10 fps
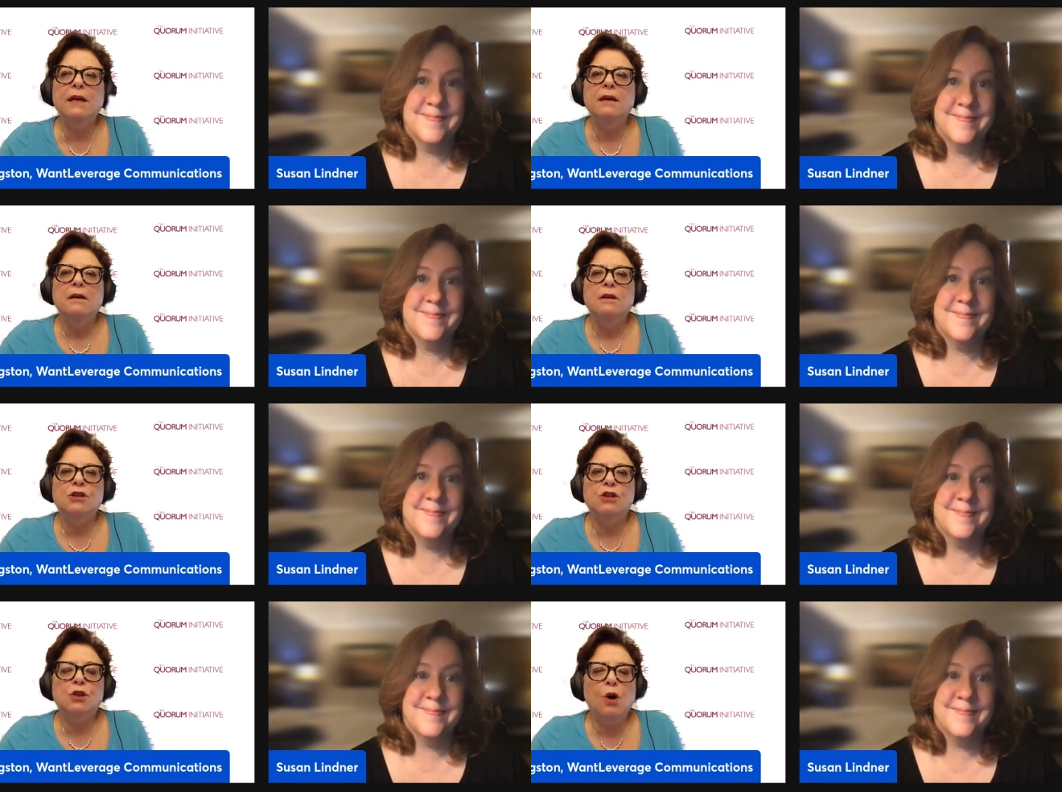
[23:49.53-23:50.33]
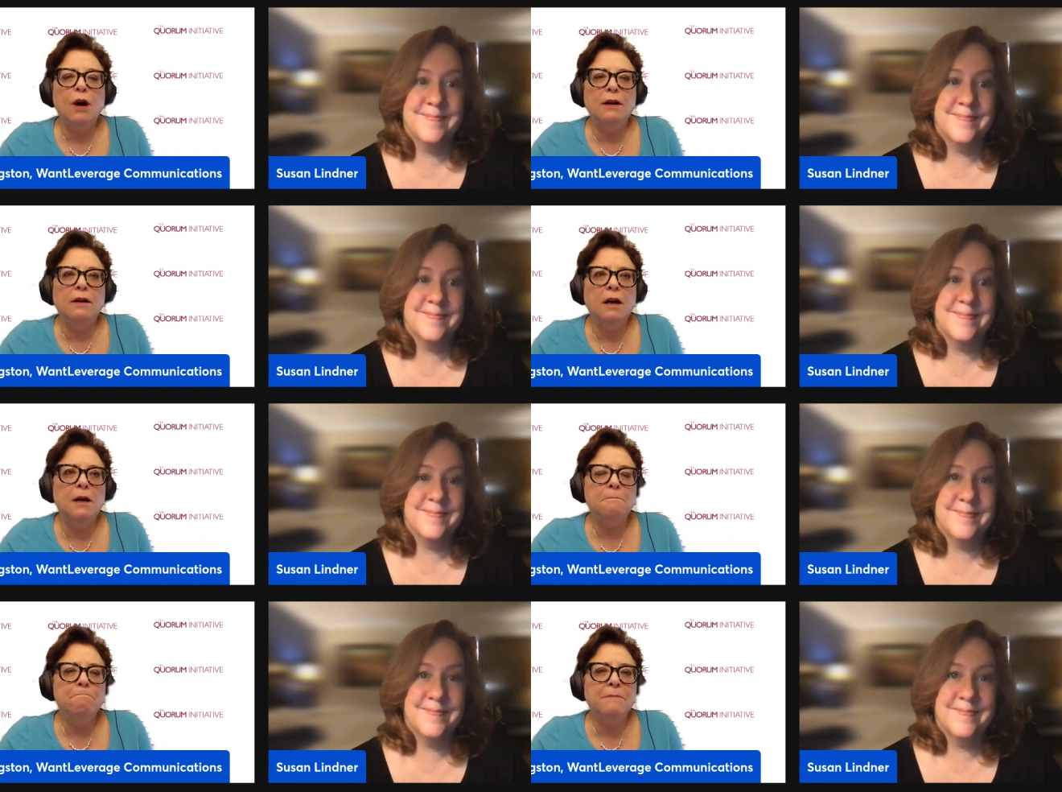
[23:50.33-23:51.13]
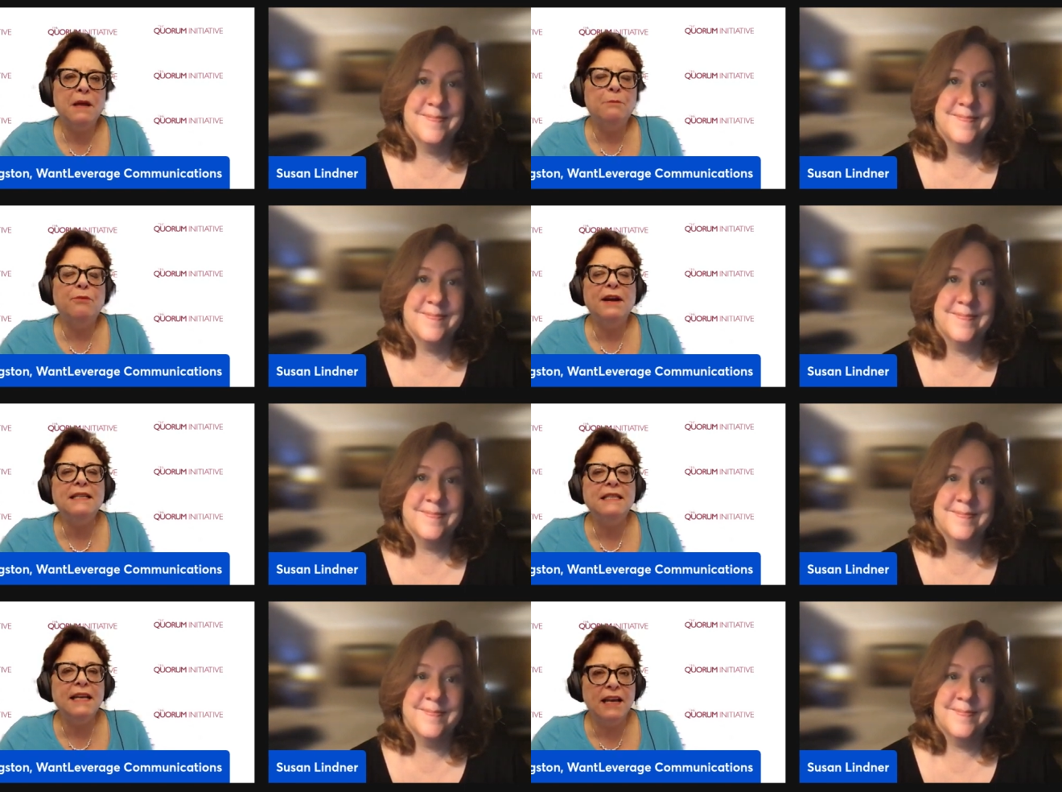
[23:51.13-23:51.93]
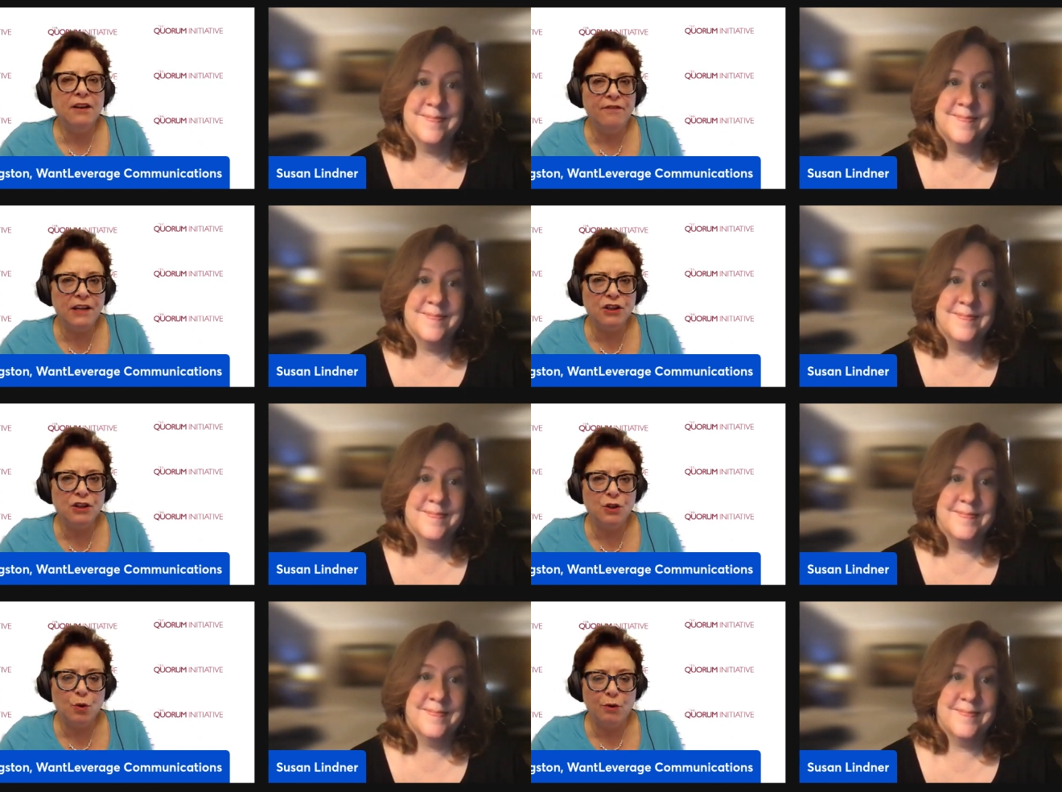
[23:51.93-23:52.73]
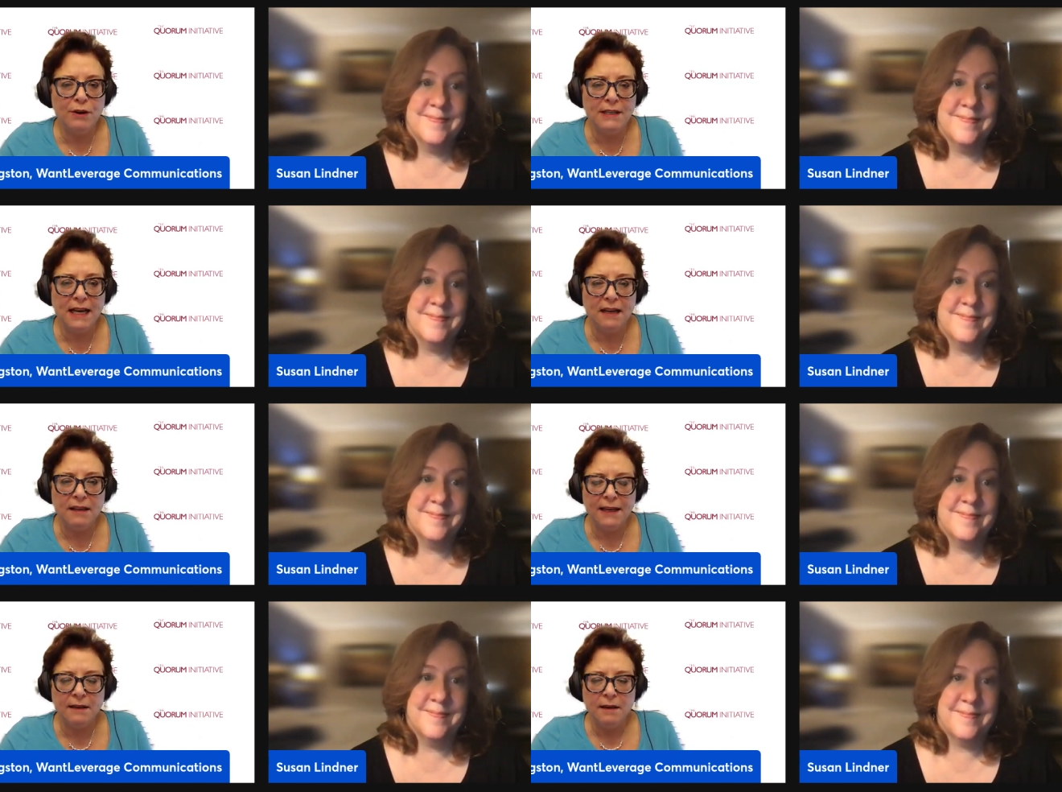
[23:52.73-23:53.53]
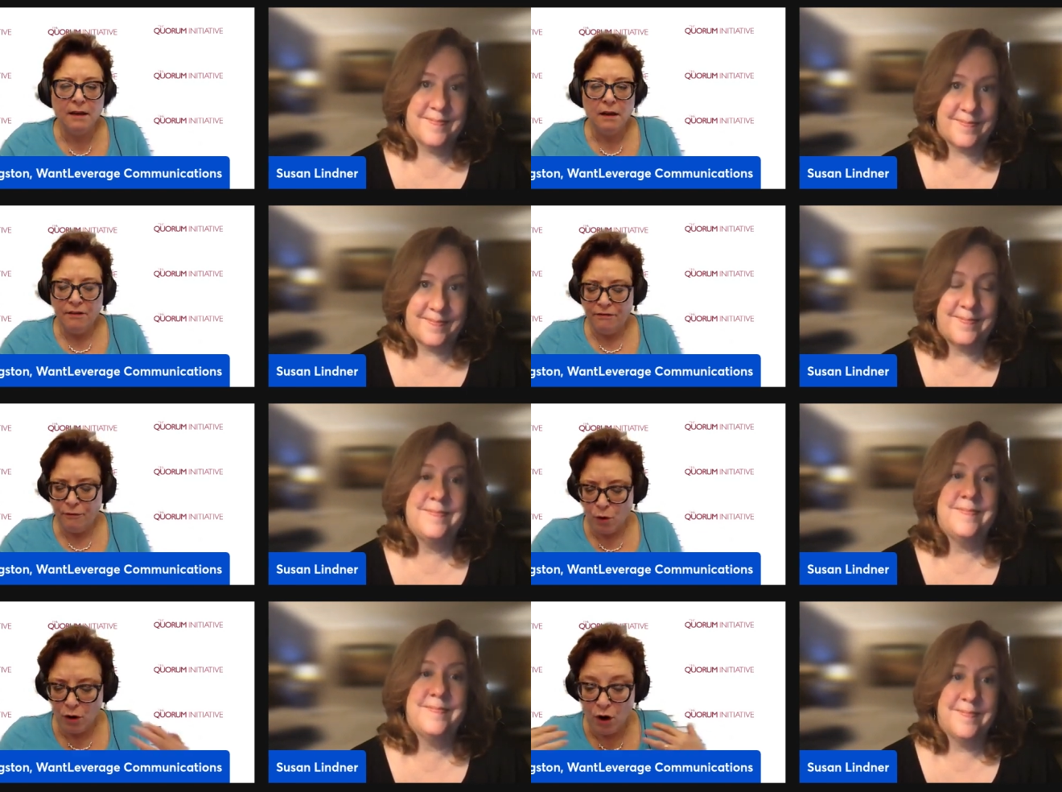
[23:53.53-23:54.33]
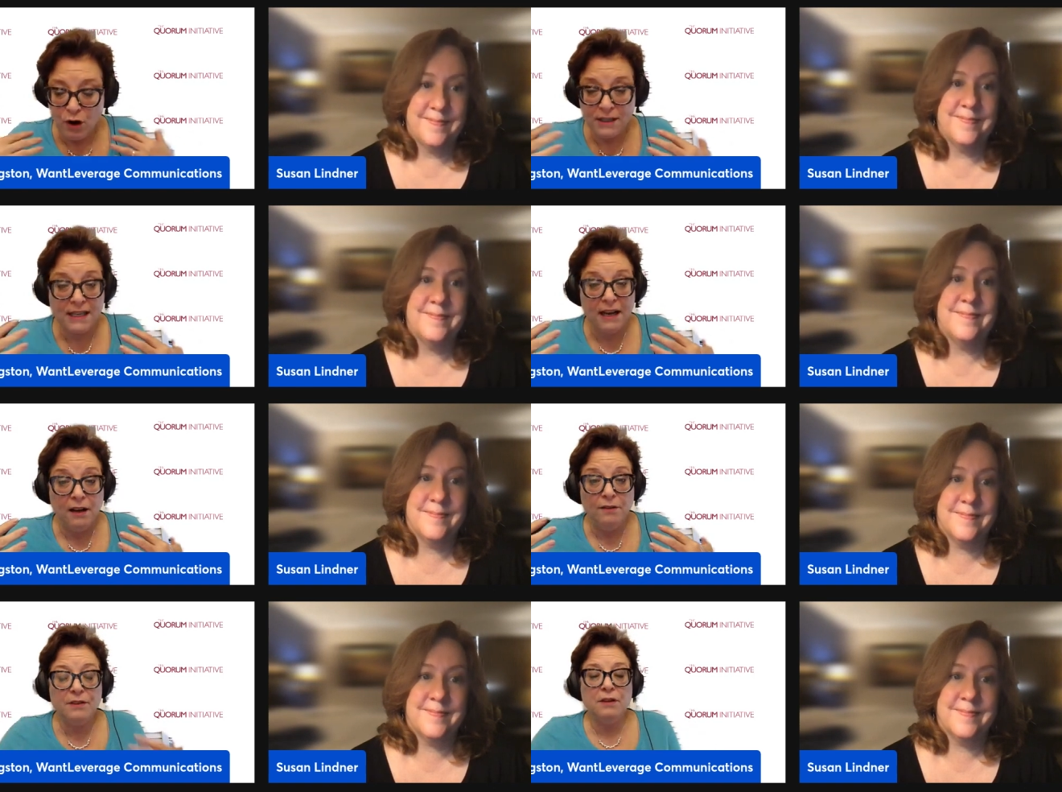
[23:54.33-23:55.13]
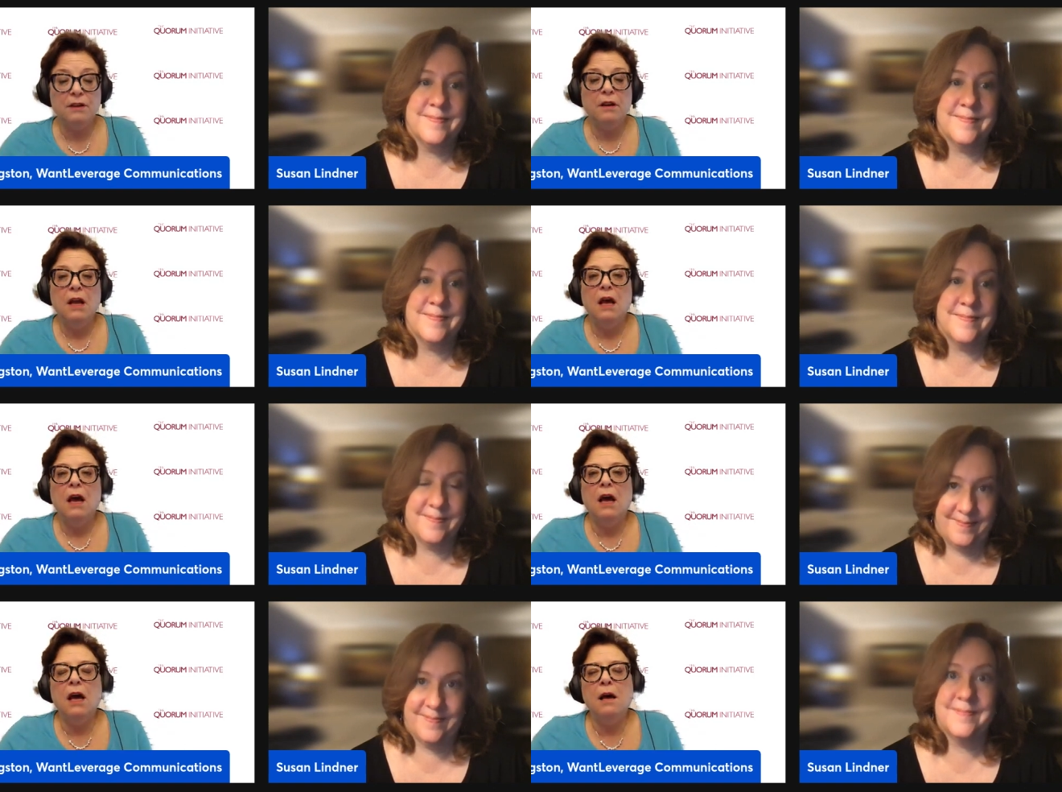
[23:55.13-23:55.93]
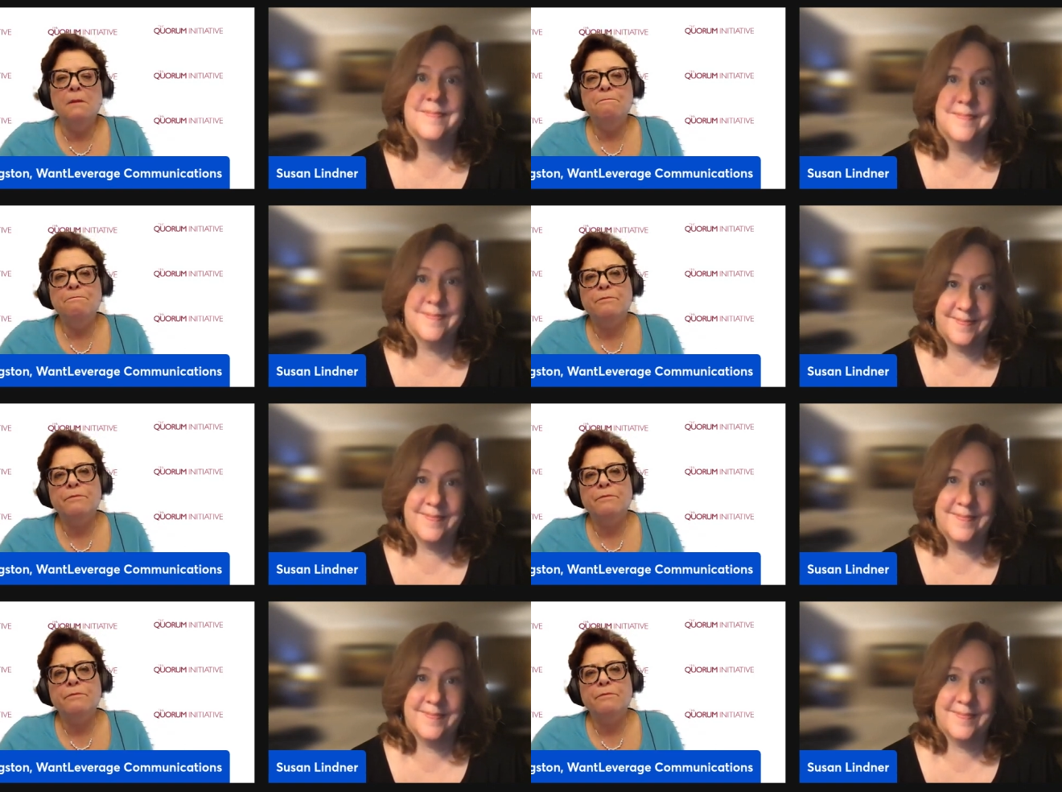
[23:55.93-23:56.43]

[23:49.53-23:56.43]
Speaker 1: start um, embracing innovation storytelling? for ourselves. Um,